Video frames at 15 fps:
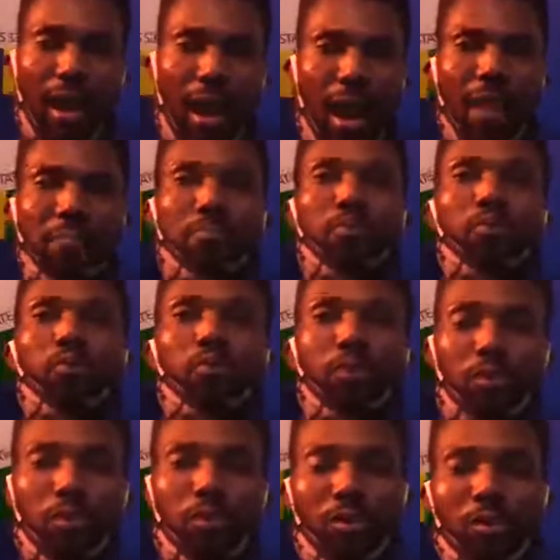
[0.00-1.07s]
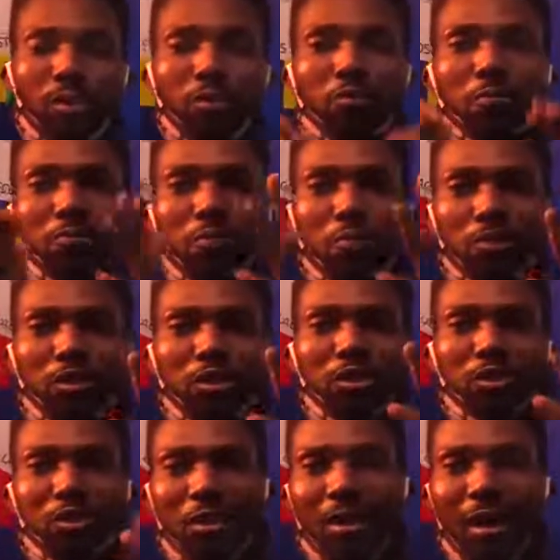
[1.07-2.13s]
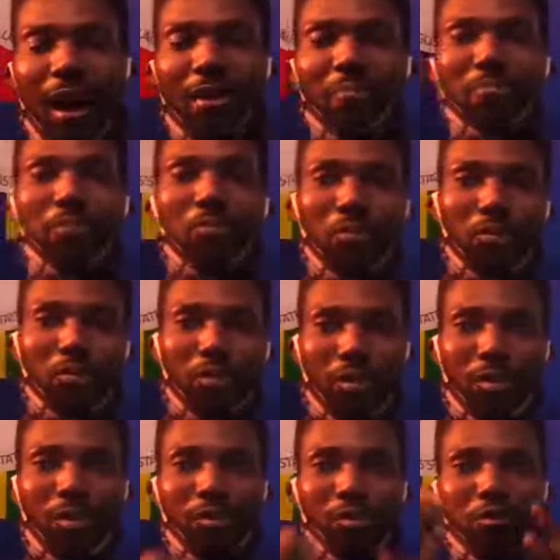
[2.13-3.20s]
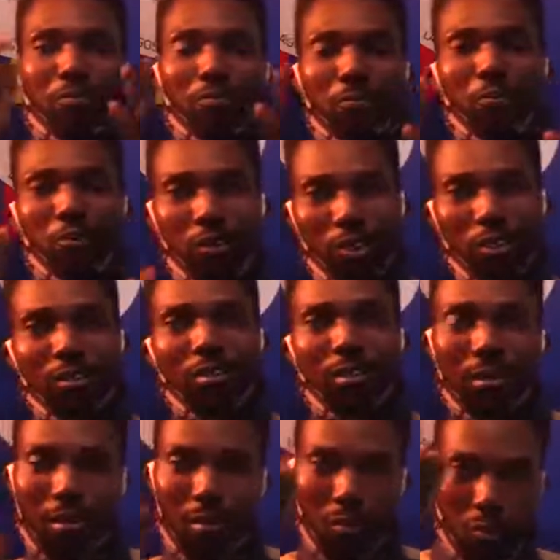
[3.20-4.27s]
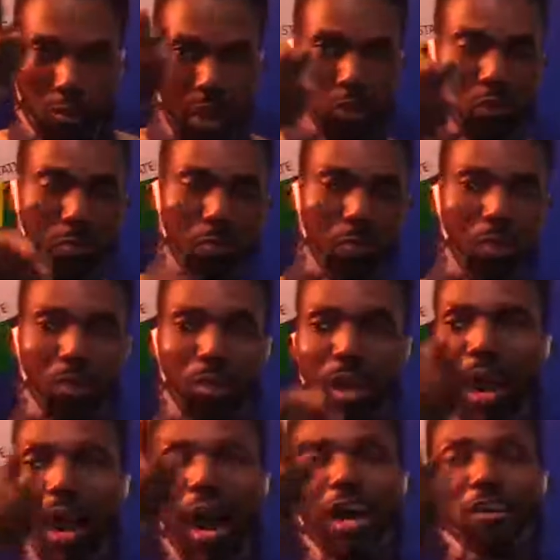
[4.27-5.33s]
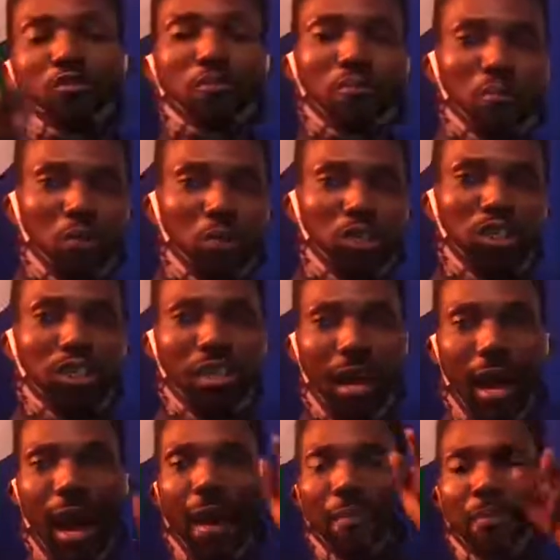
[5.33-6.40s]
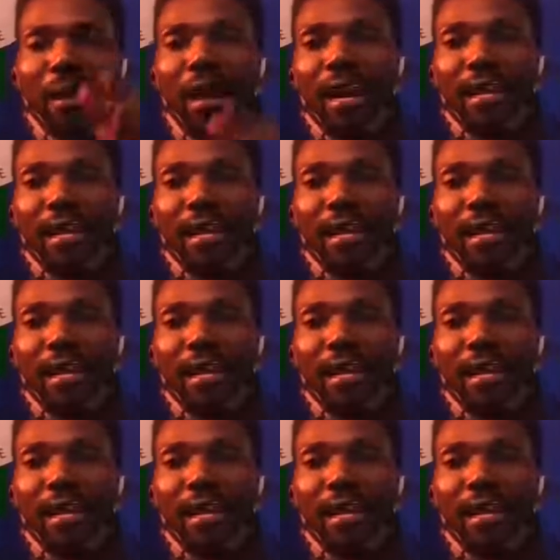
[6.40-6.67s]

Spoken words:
I pull, you push. I pull, you push. When you pull and you push, apply